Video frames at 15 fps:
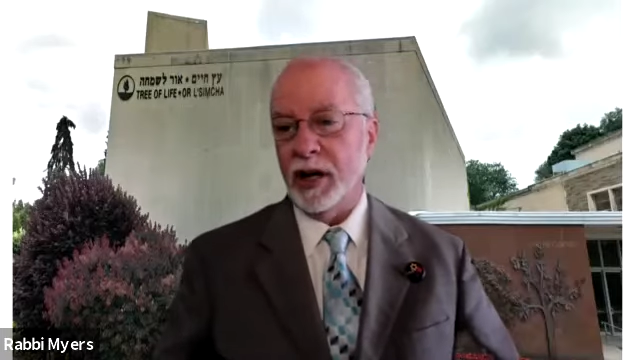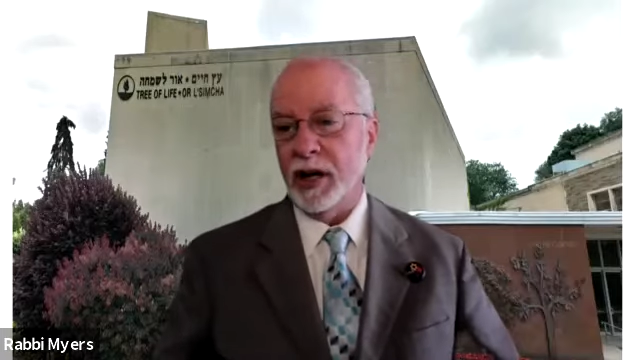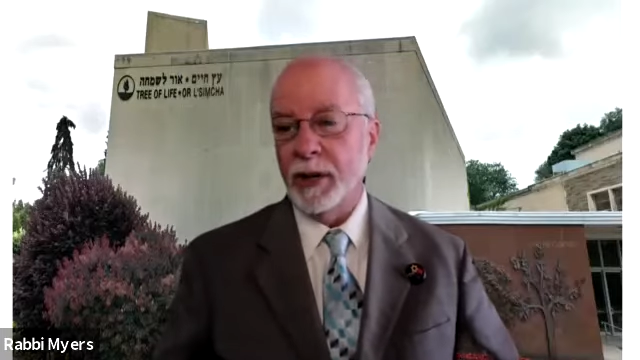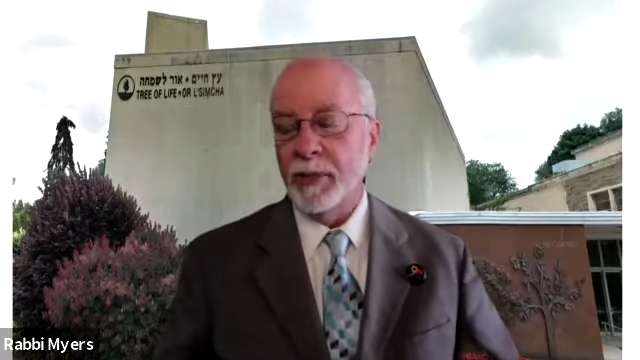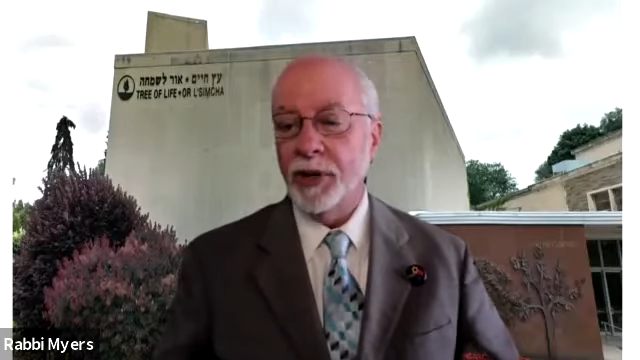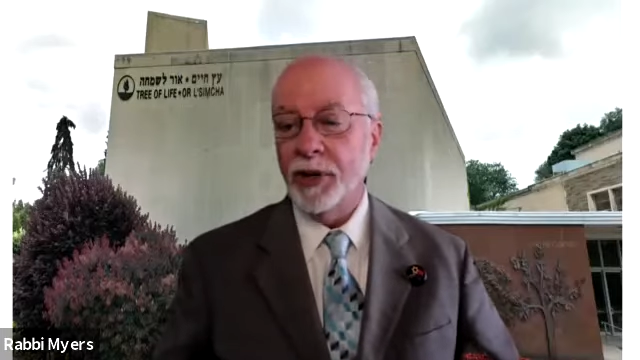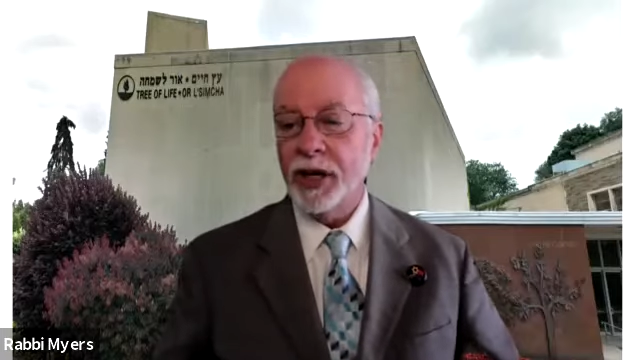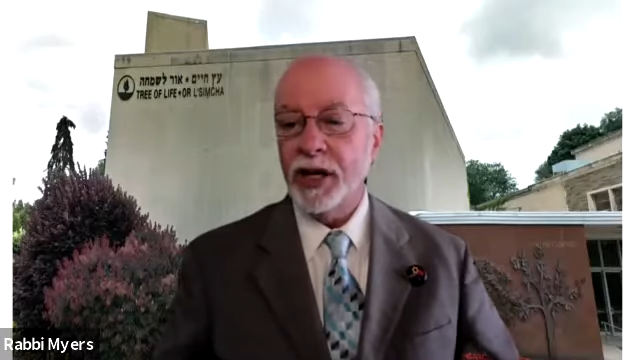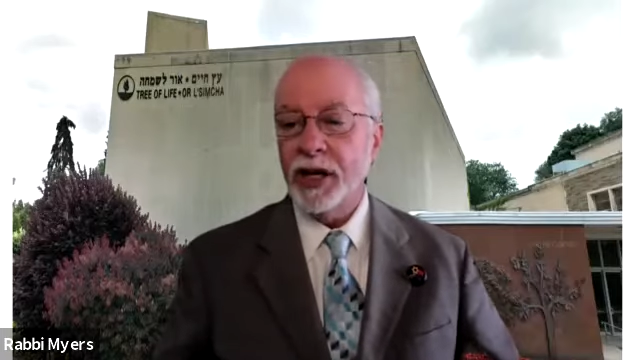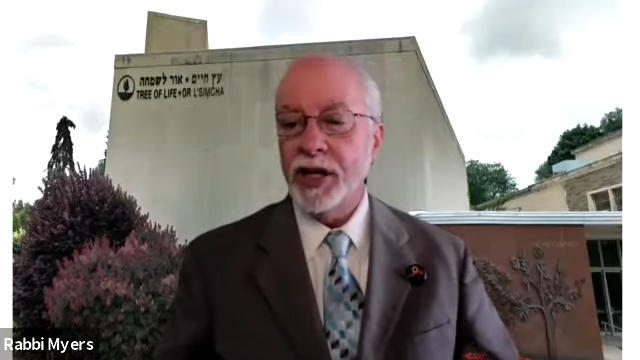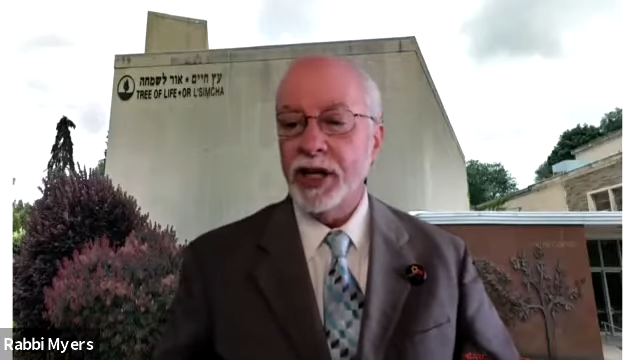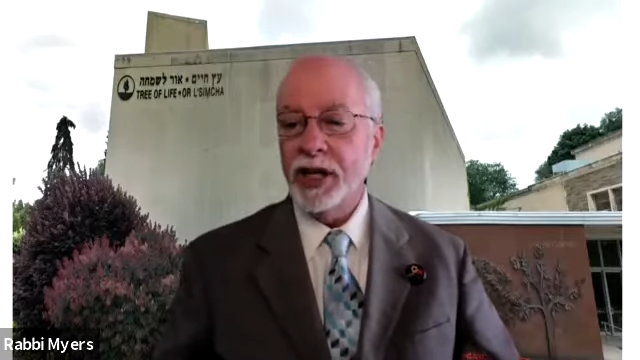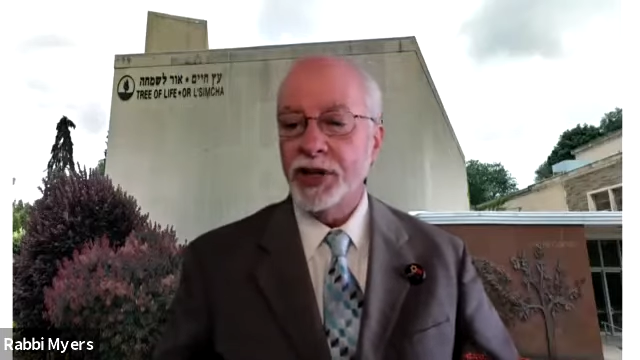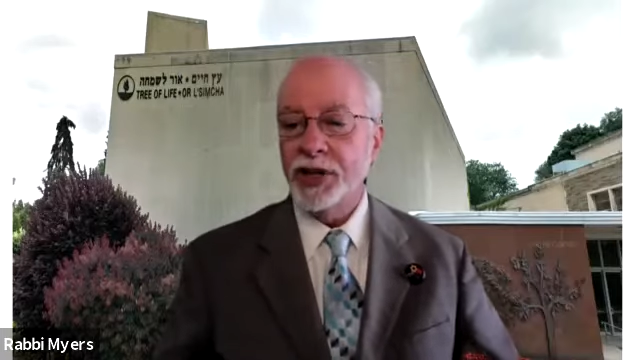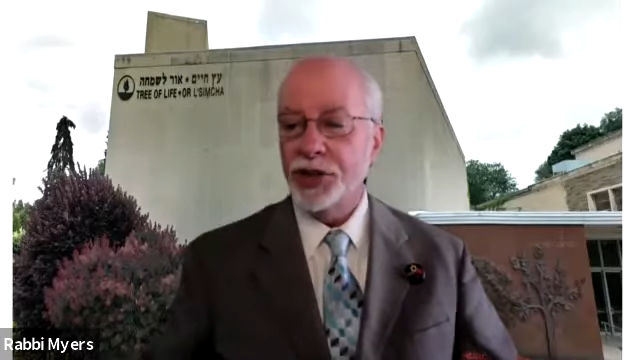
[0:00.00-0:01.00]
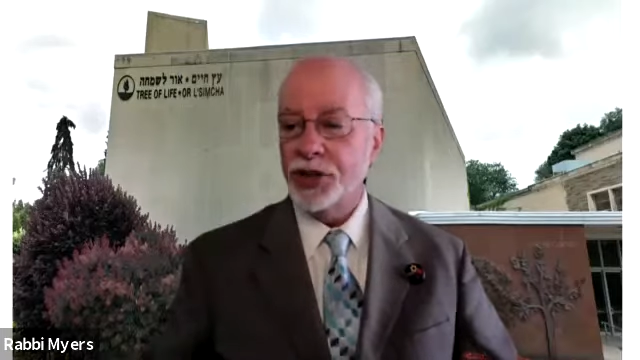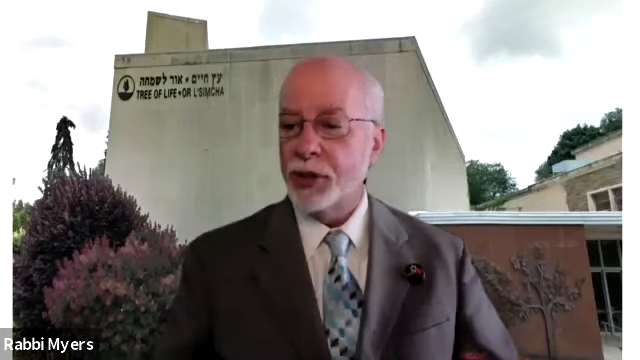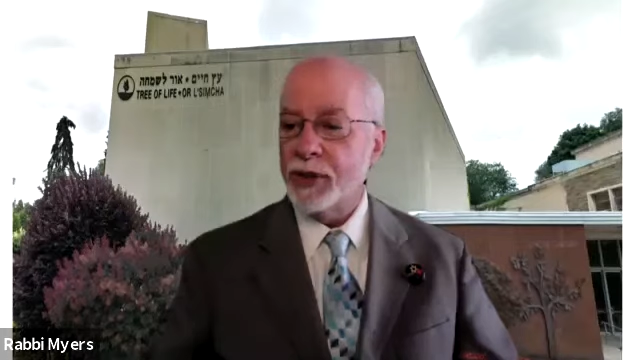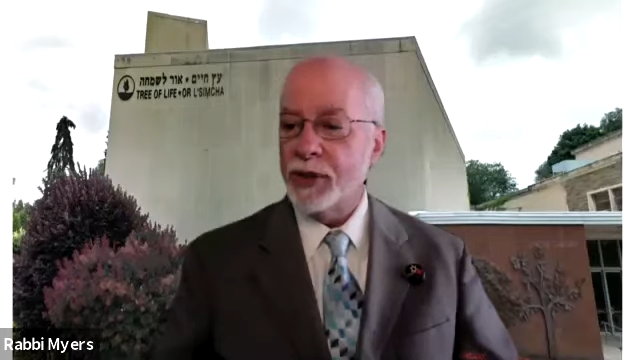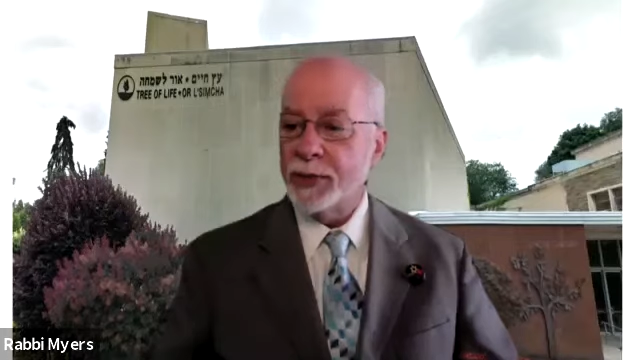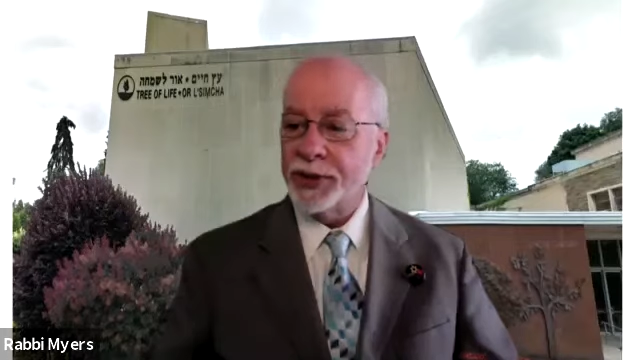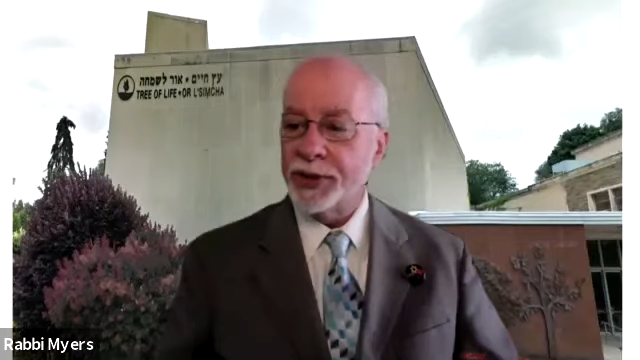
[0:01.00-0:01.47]
America needs to
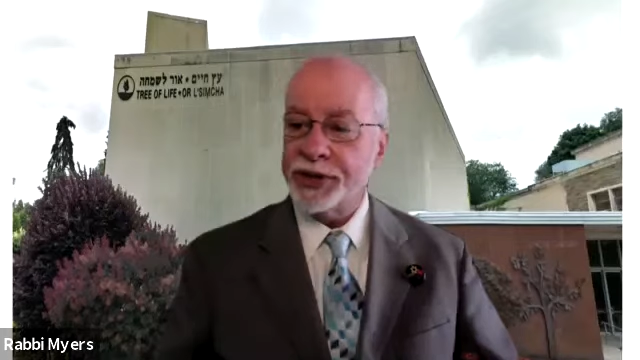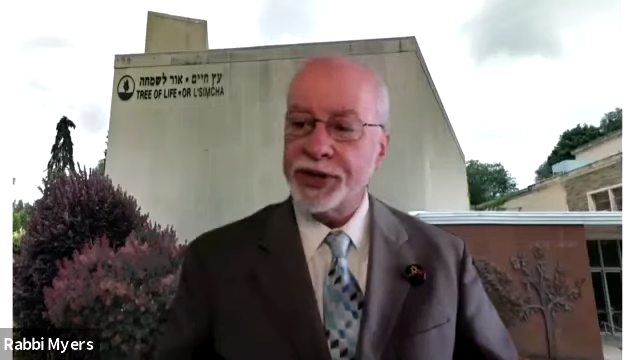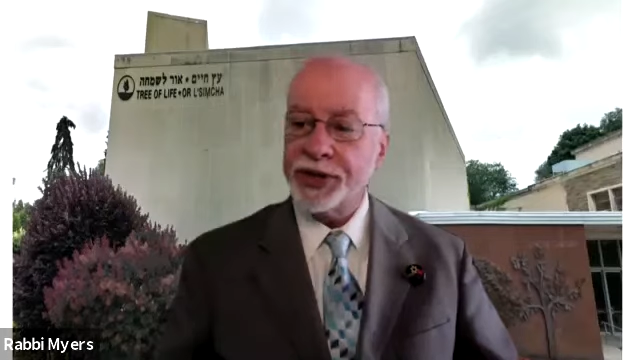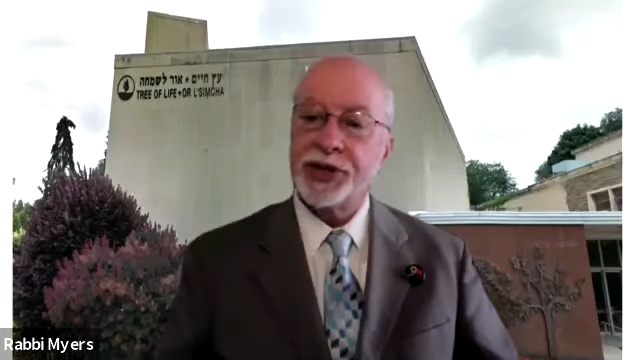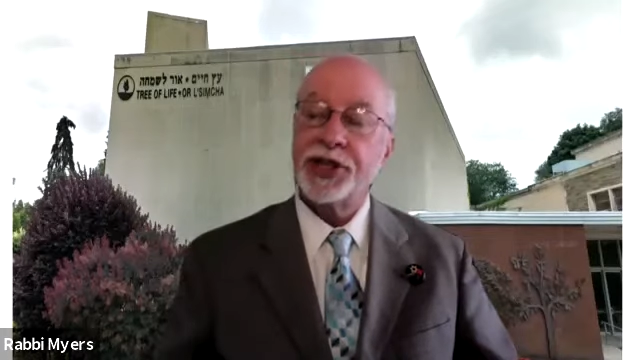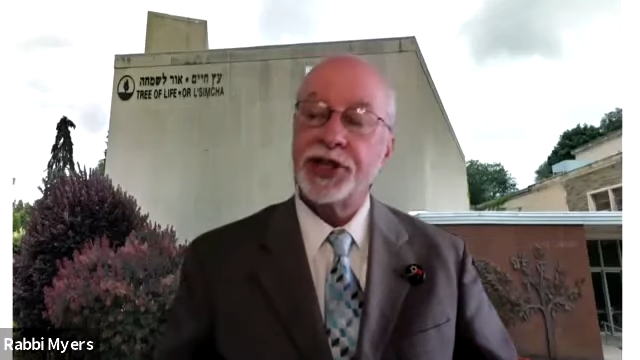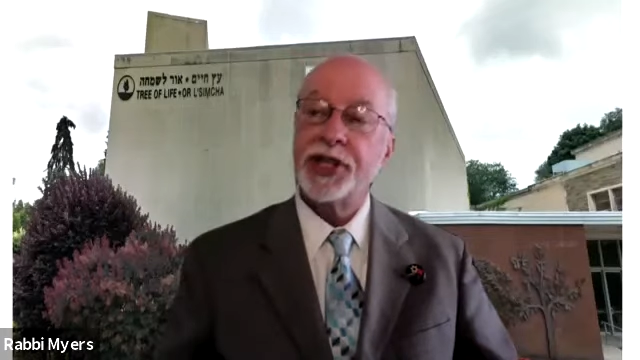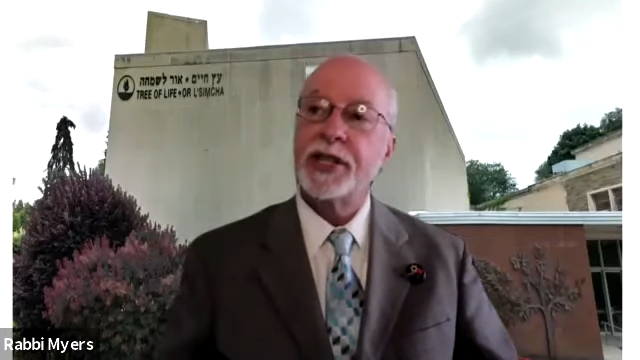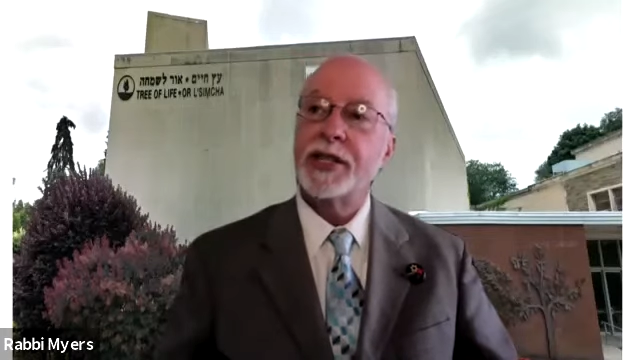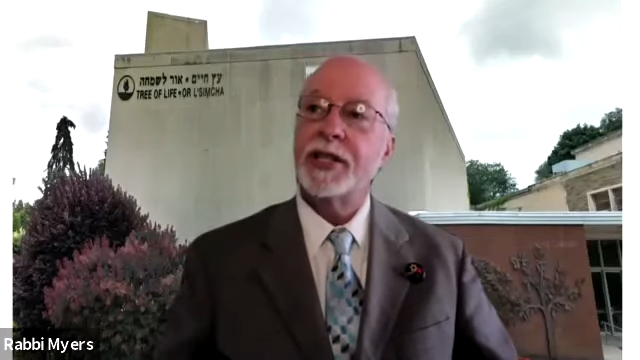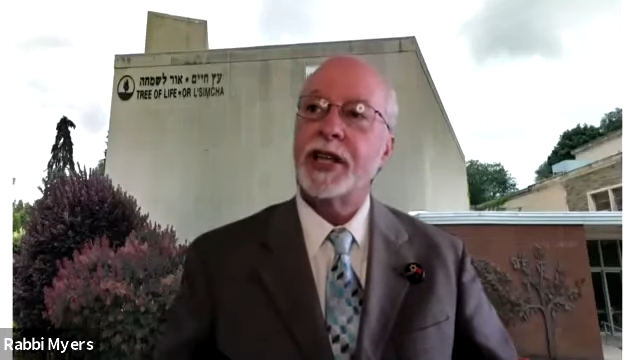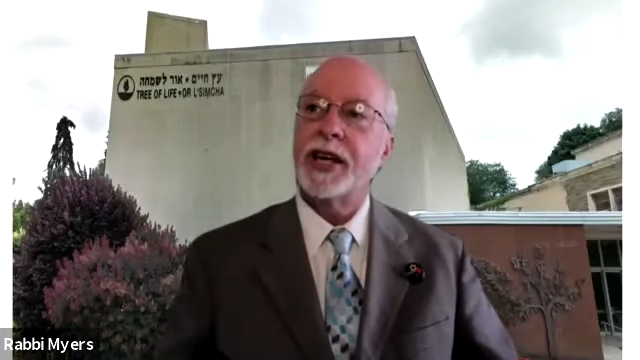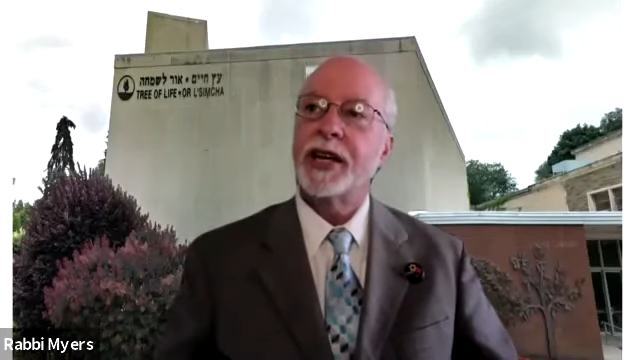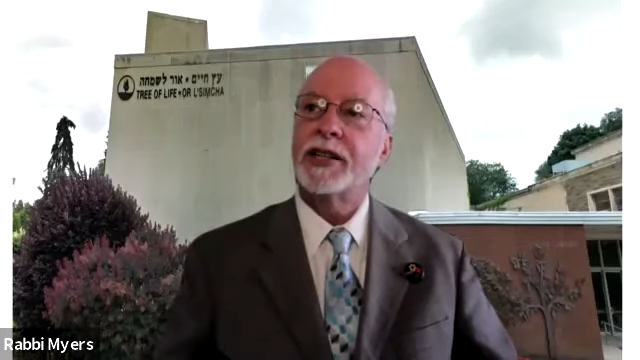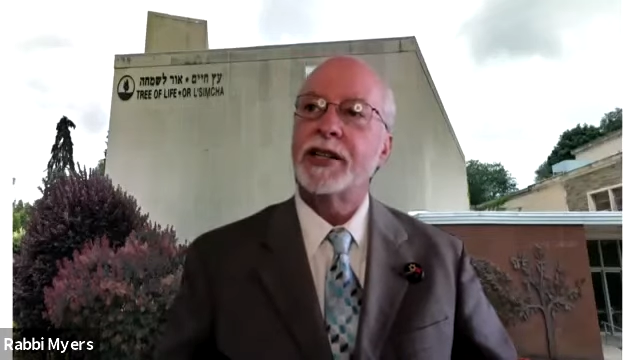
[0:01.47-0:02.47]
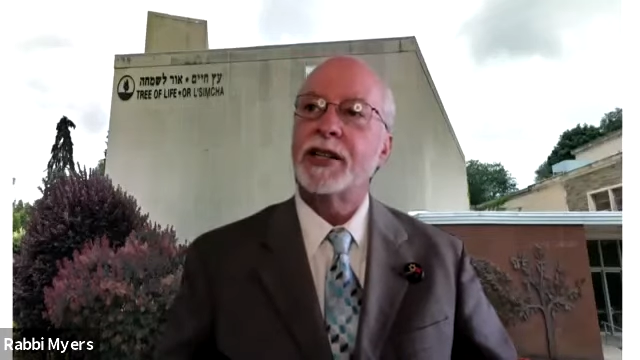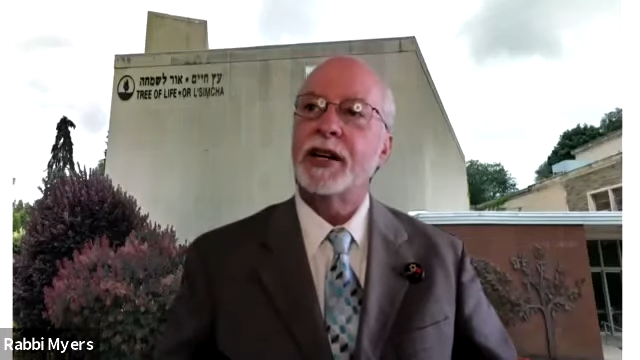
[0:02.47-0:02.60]
be able to see that